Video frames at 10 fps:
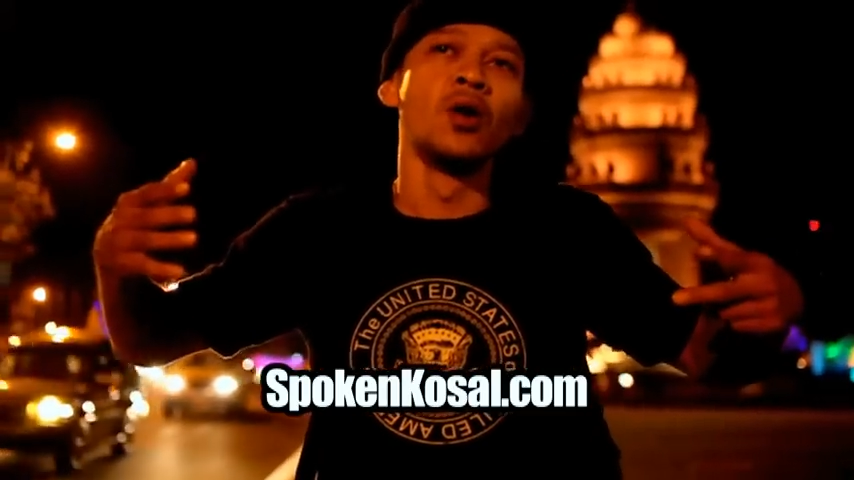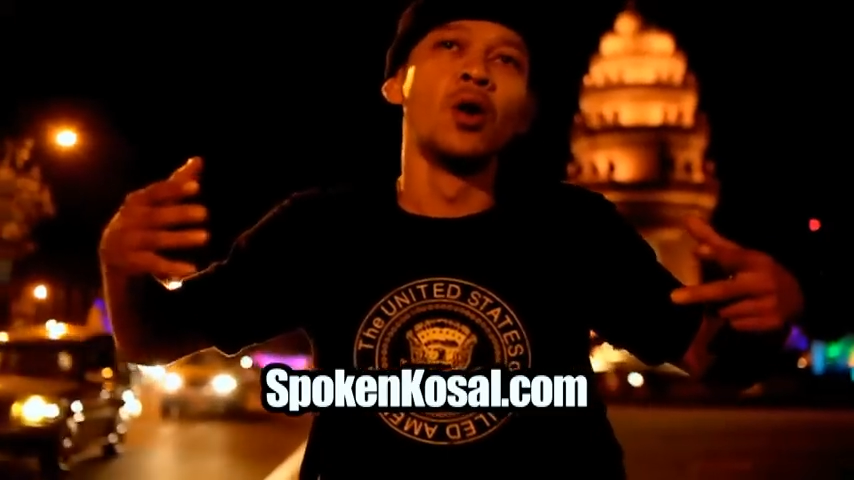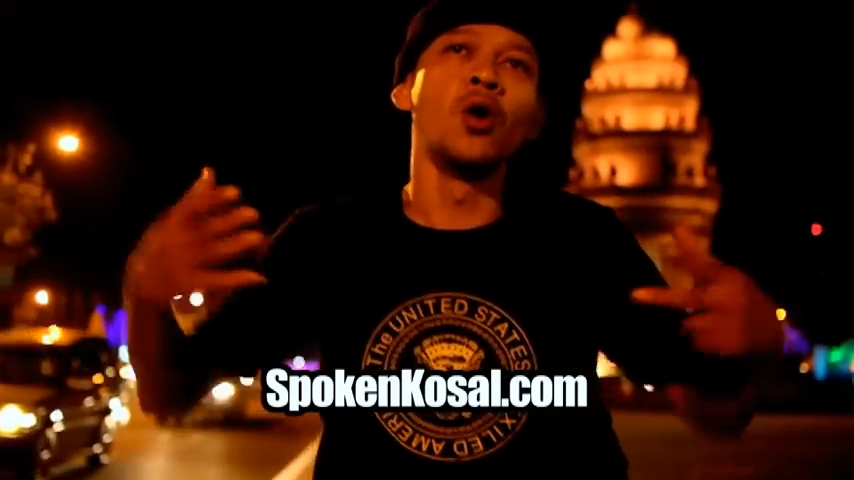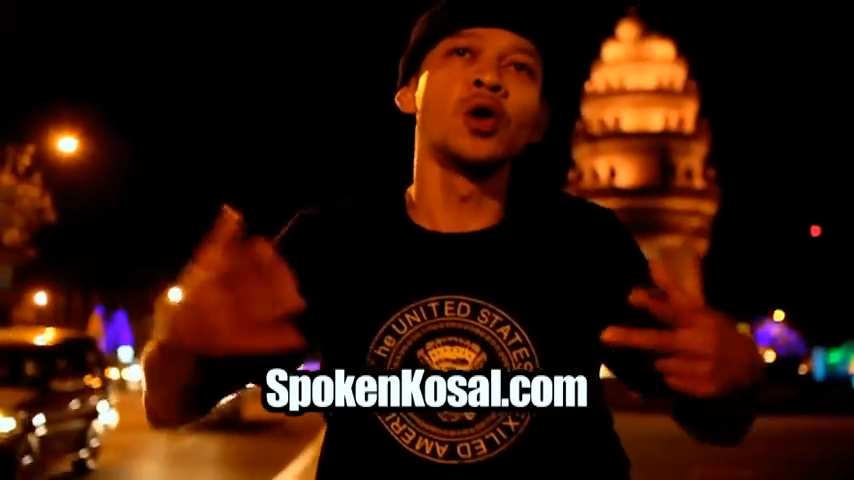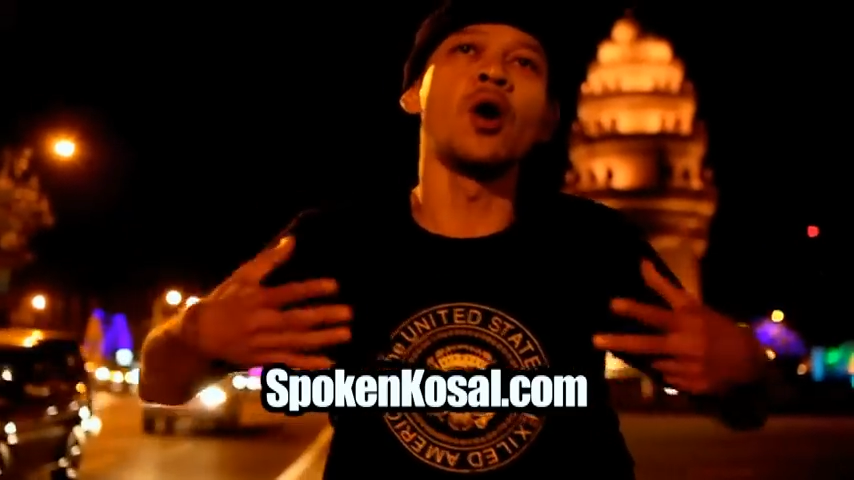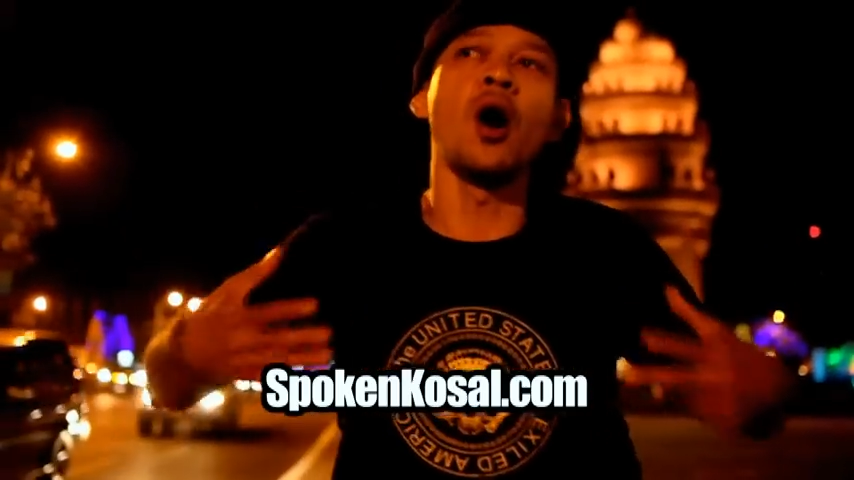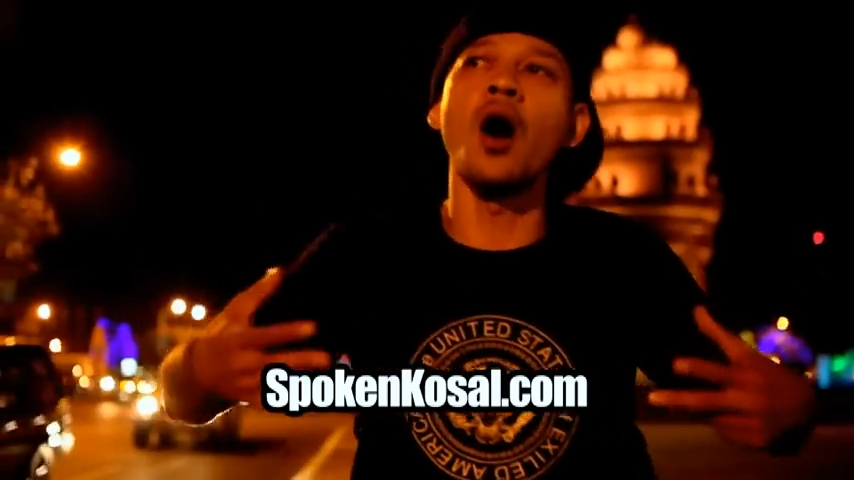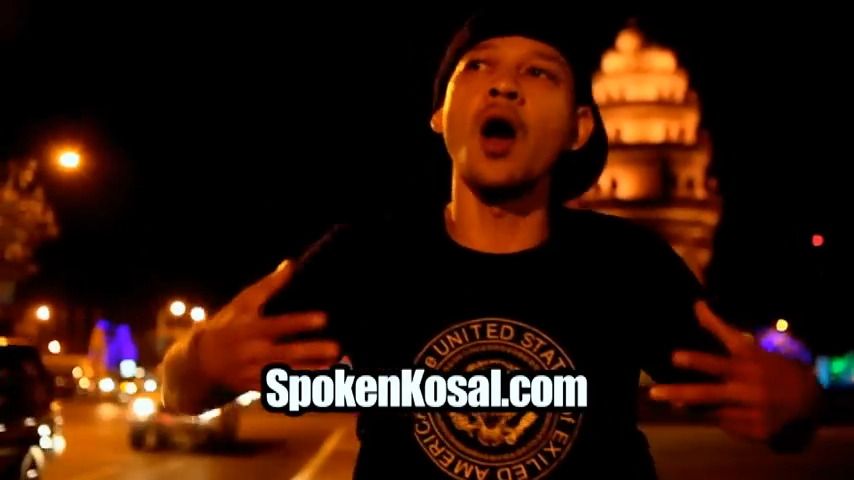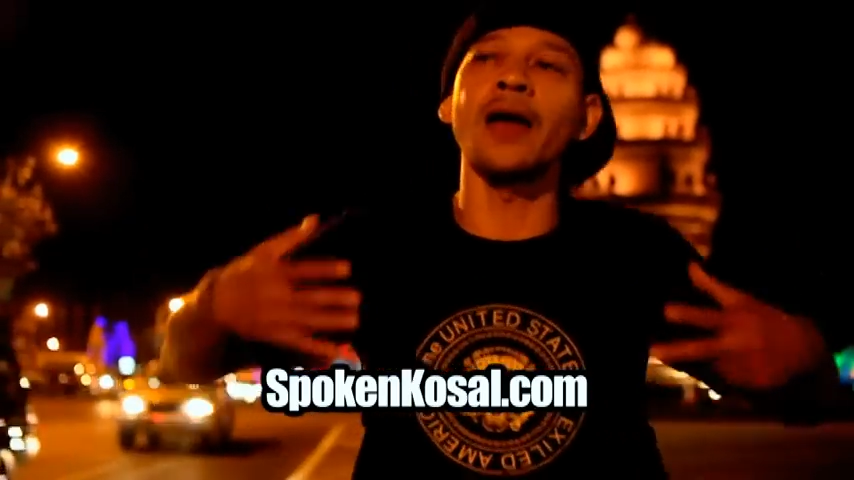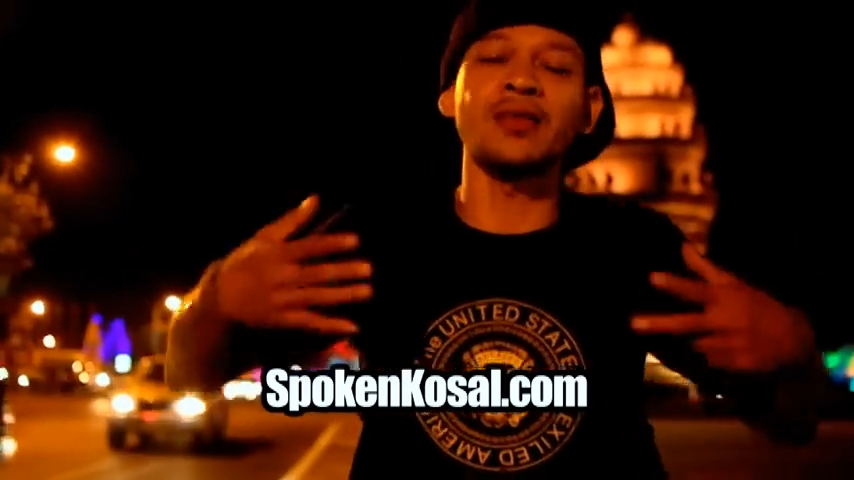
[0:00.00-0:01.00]
who you
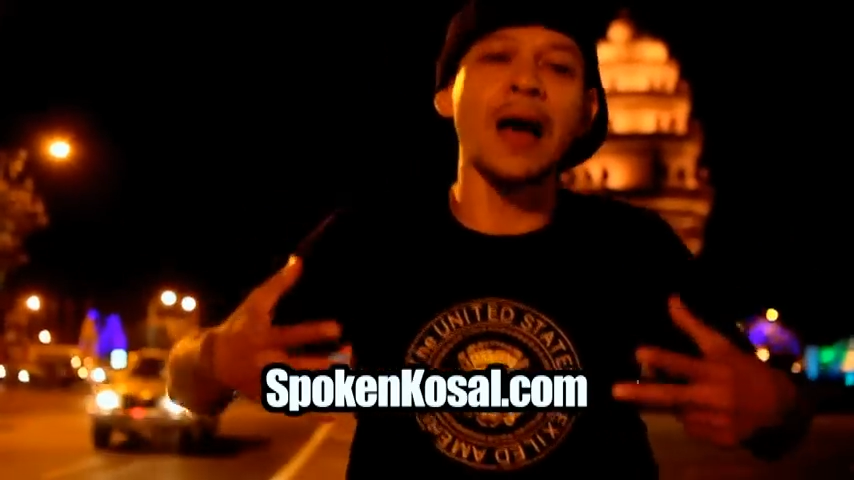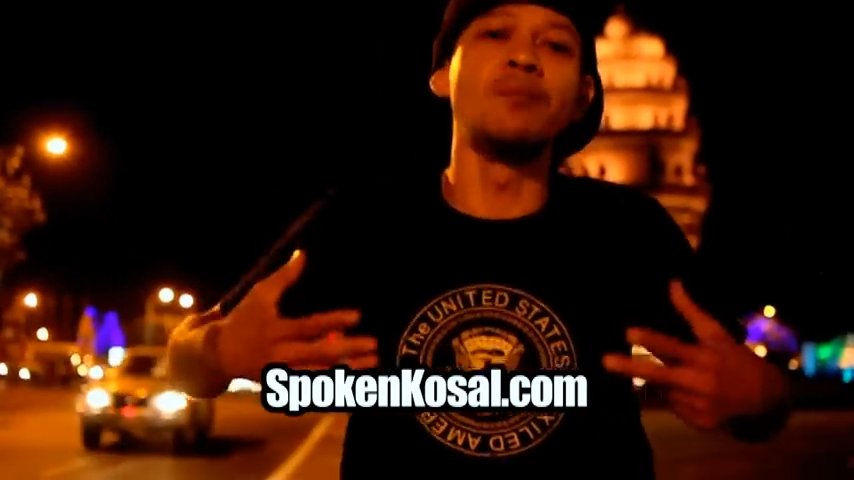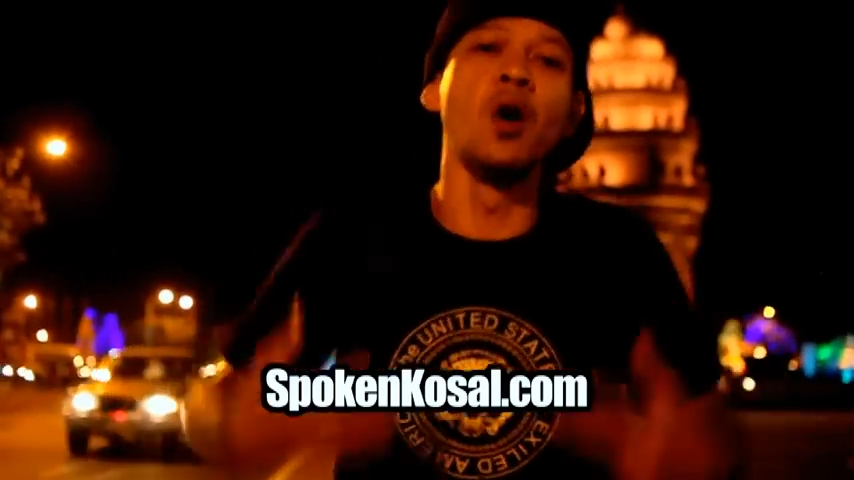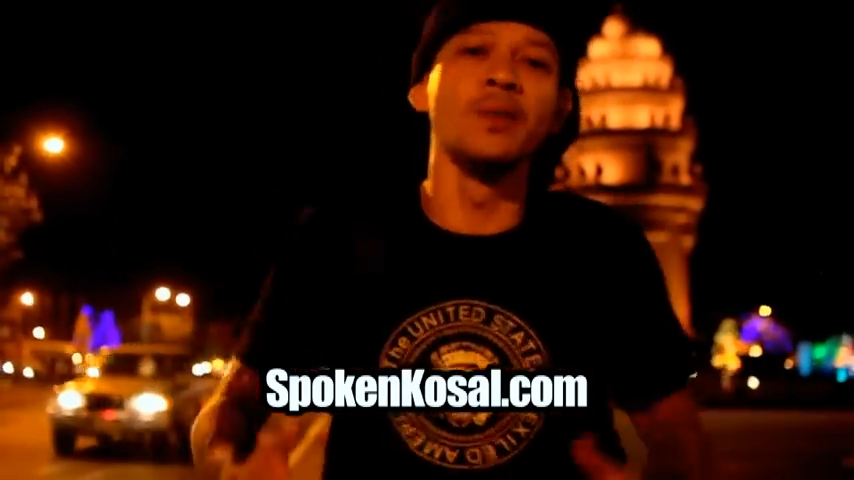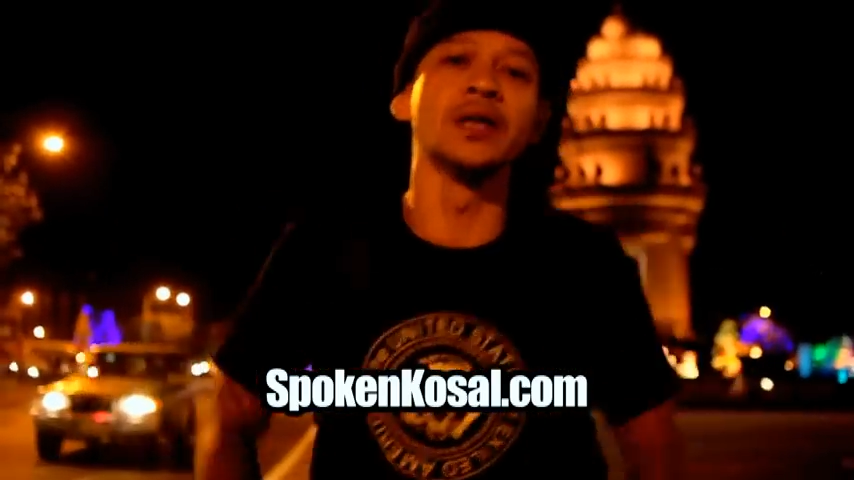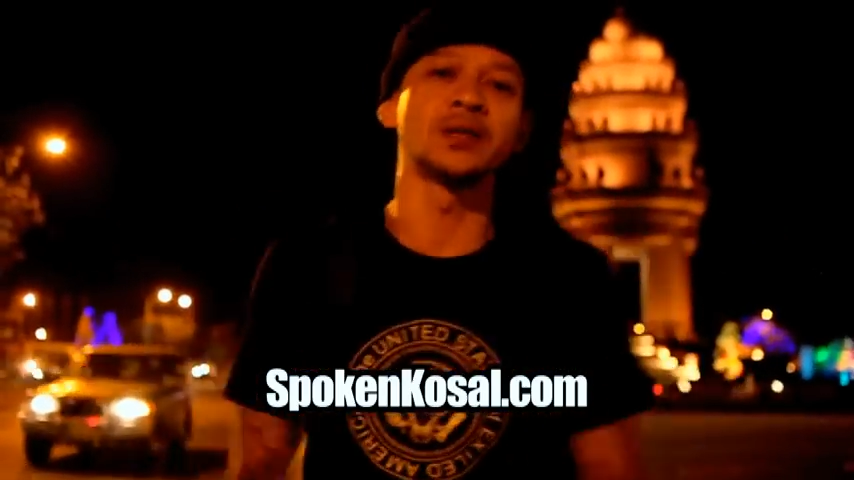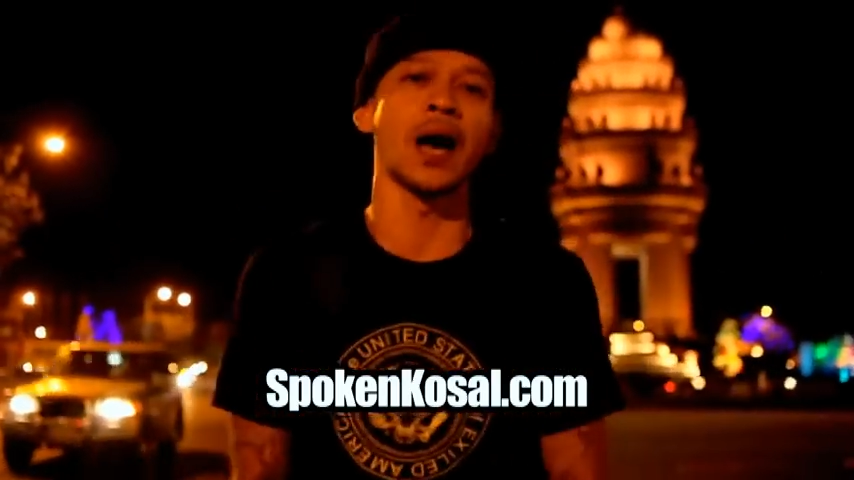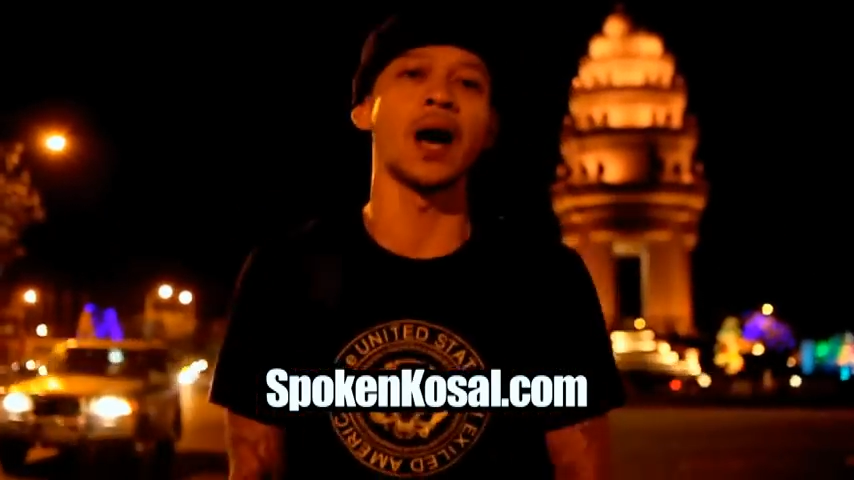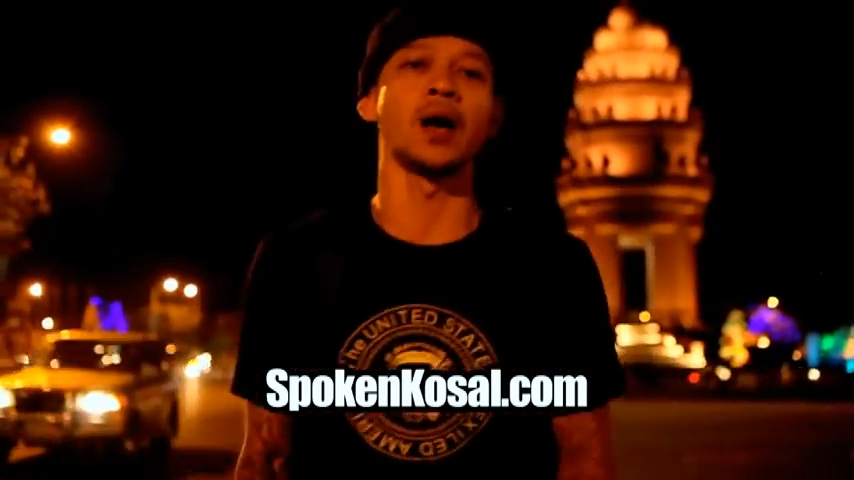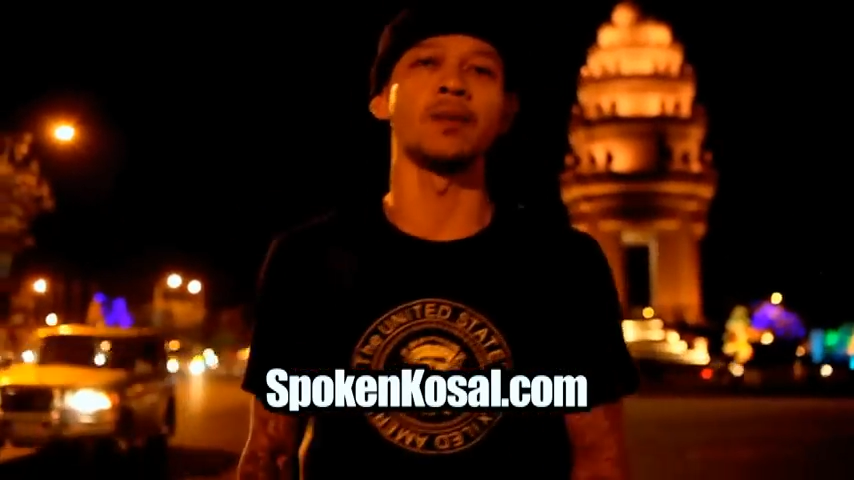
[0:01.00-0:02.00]
are at that moment in
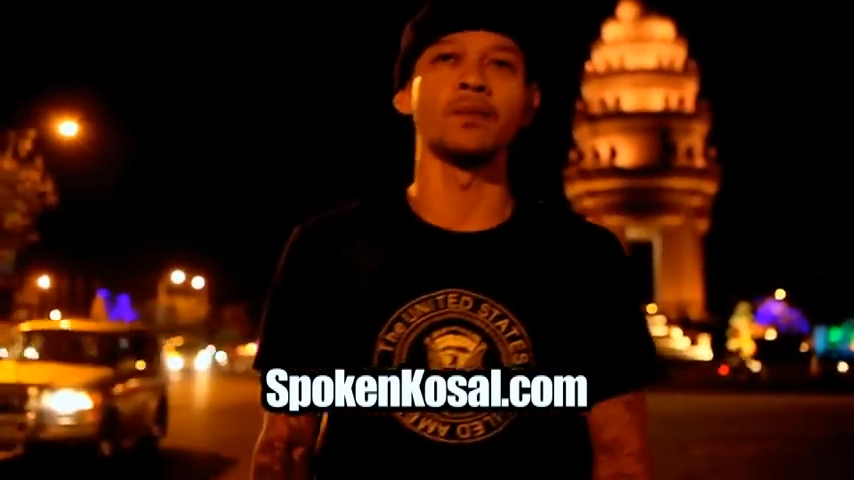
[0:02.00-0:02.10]
time.